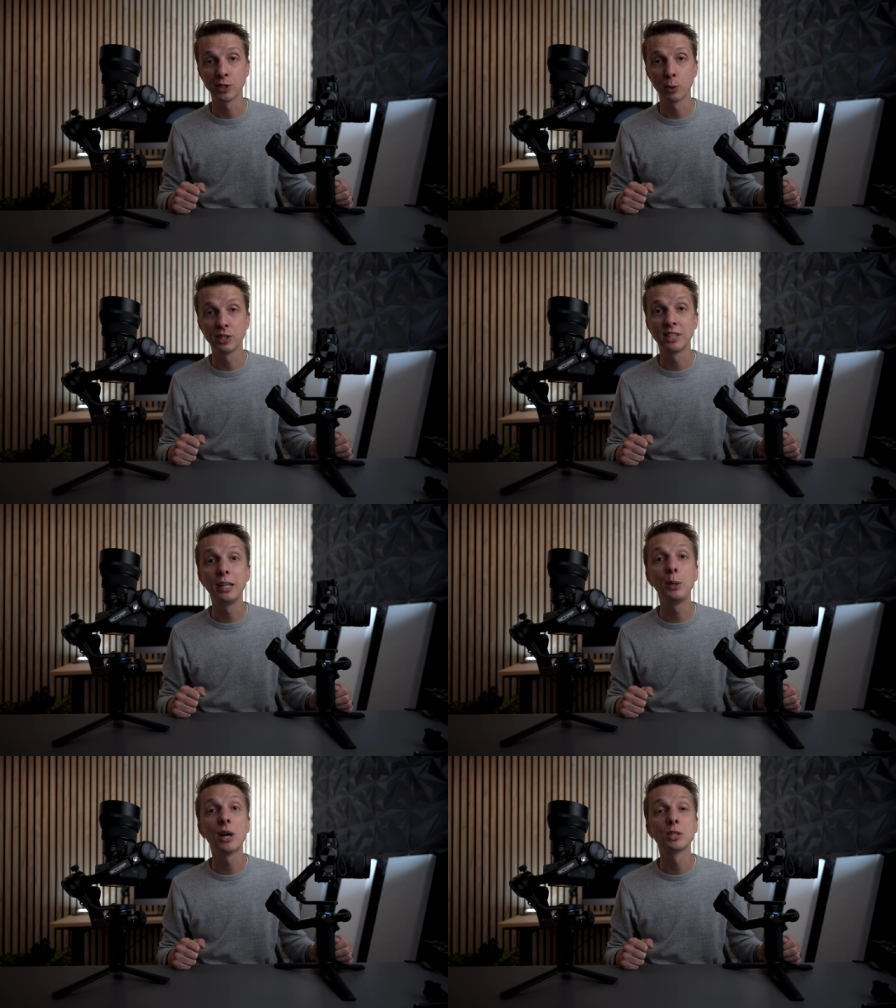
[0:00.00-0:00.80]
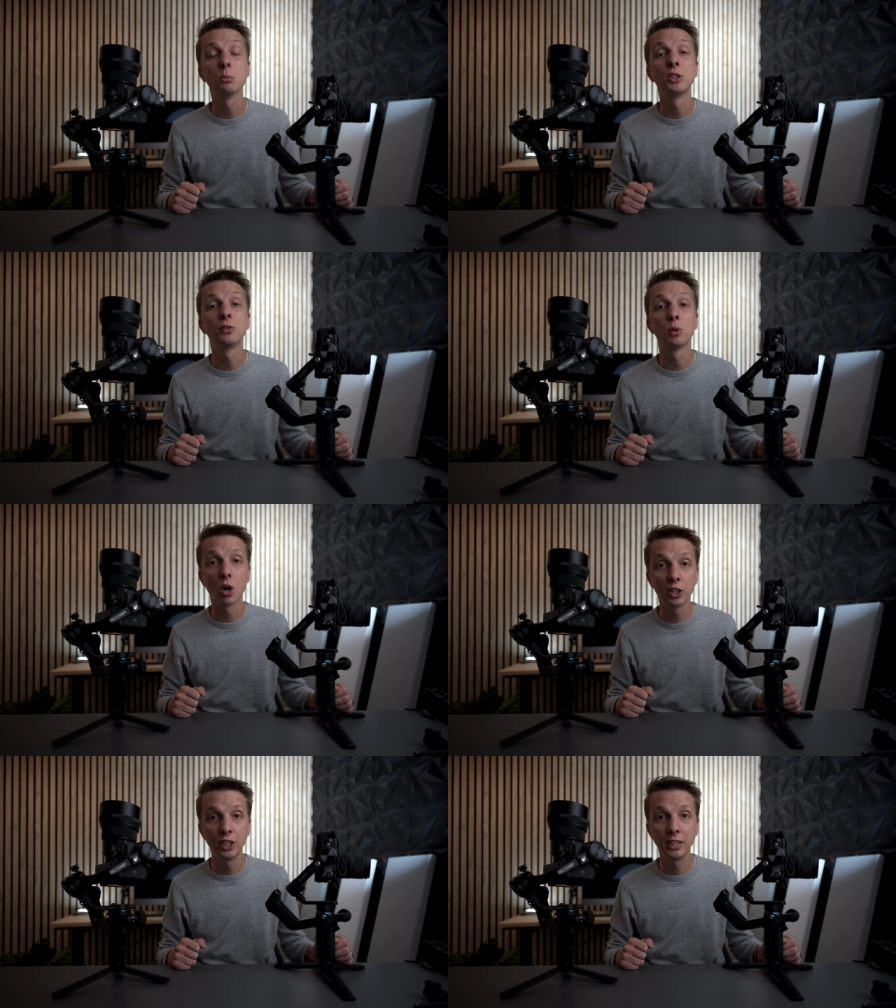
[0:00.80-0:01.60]
As always, thank you guys so much for
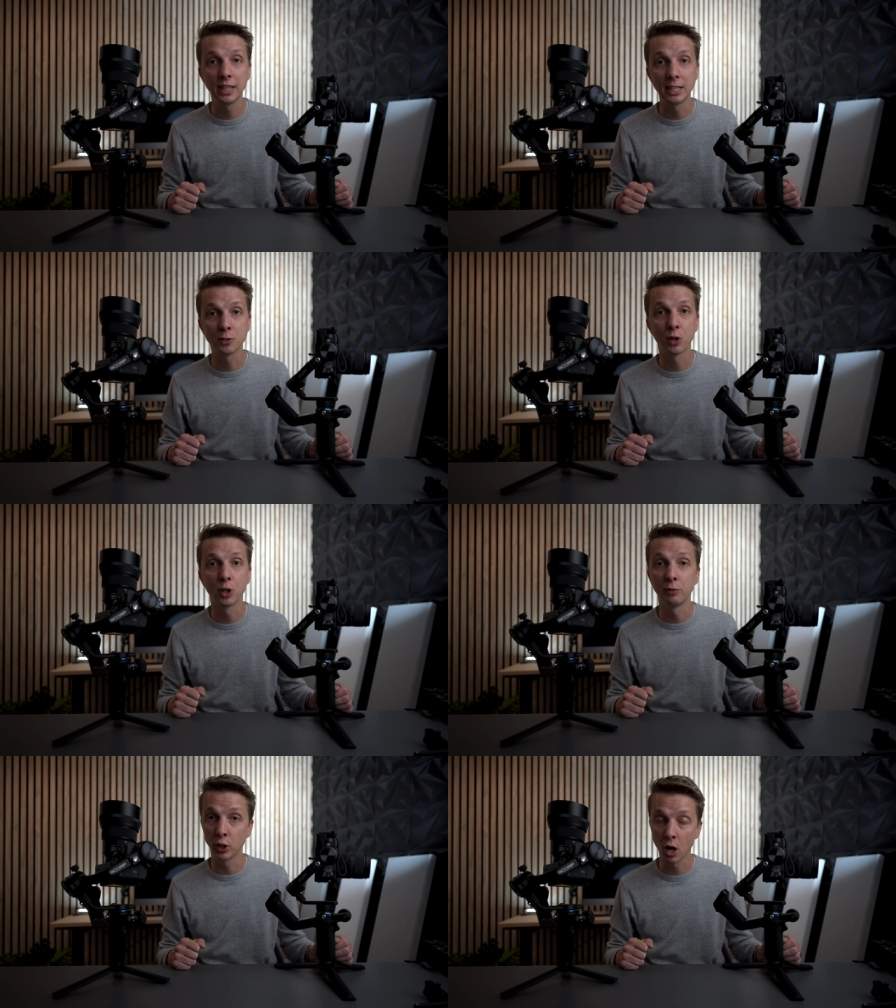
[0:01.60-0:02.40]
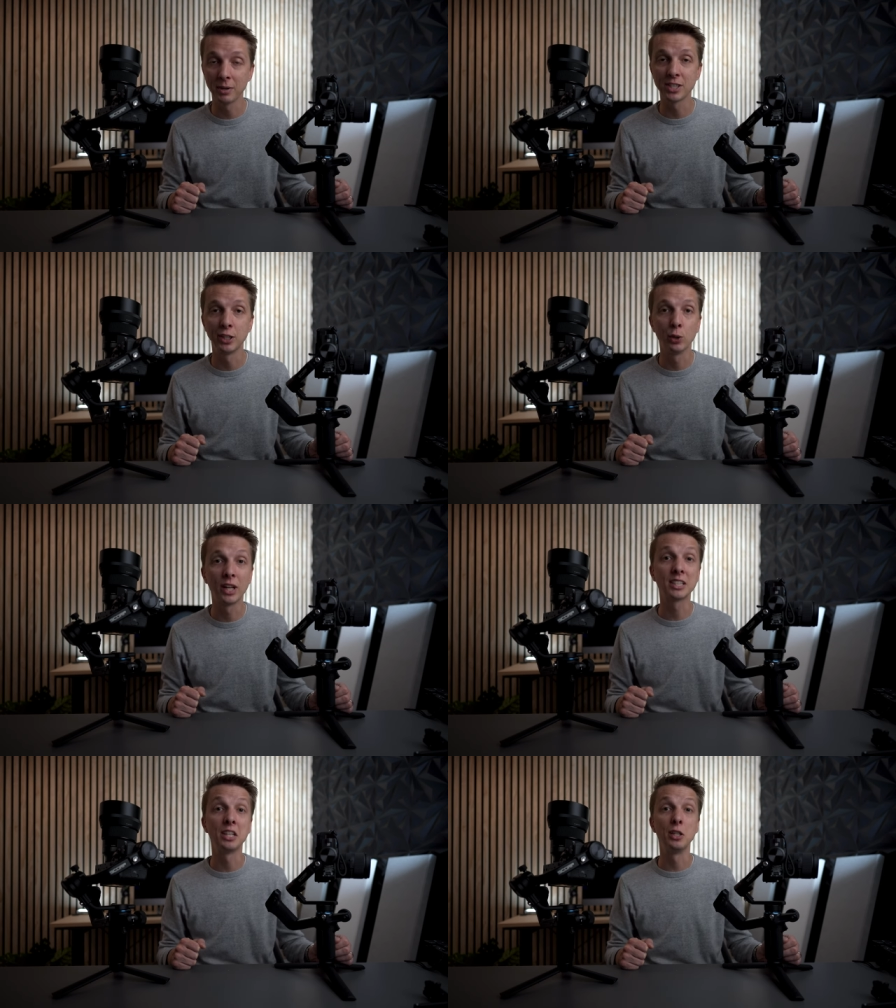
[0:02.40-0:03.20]
watching. Thanks for all of your comments and your
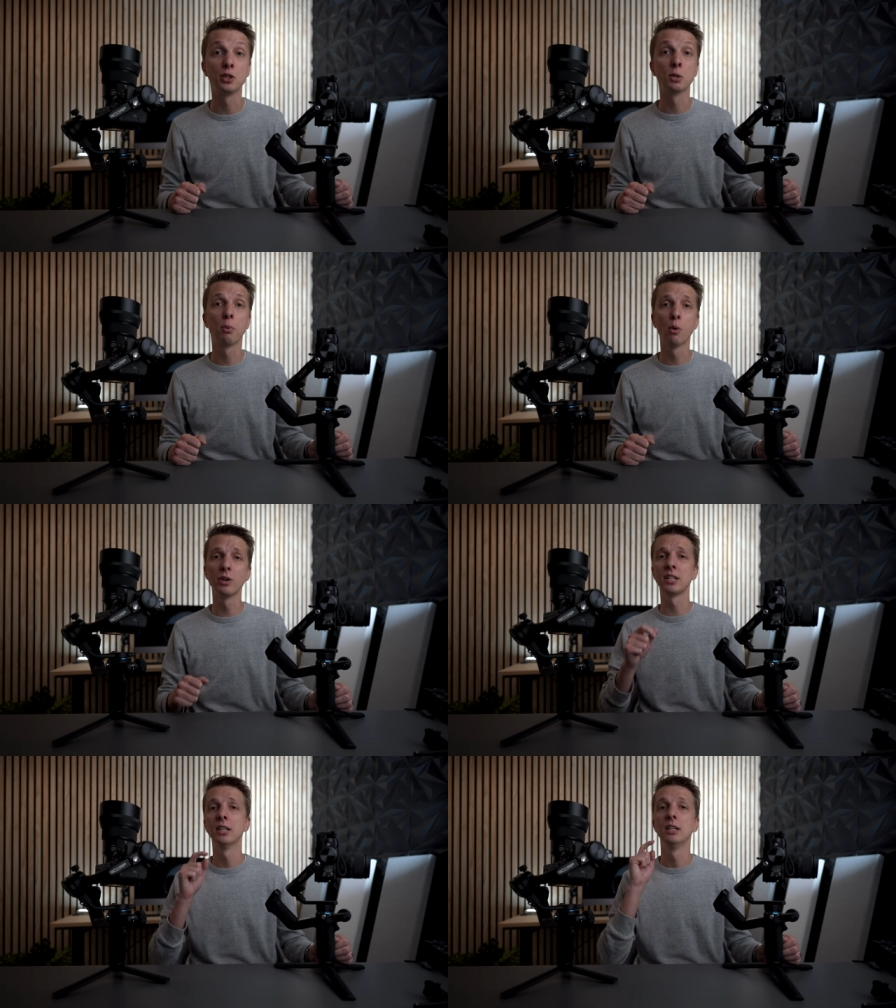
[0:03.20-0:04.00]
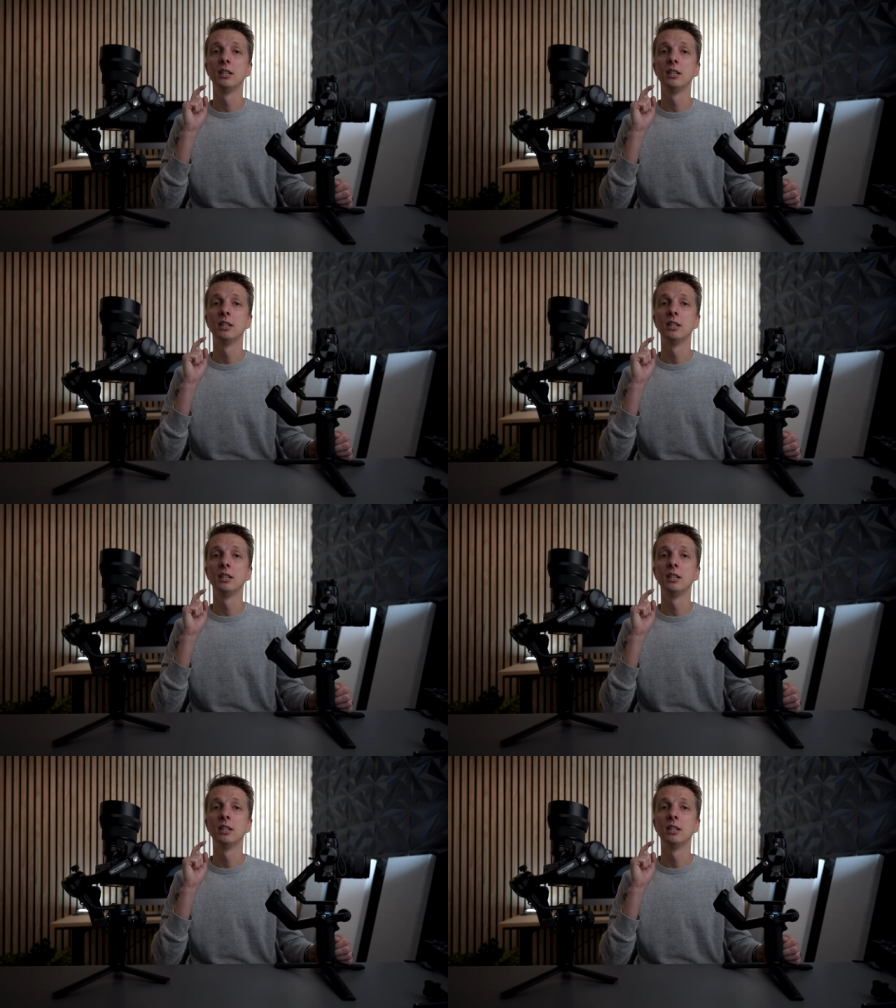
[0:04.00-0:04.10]
likes and your support.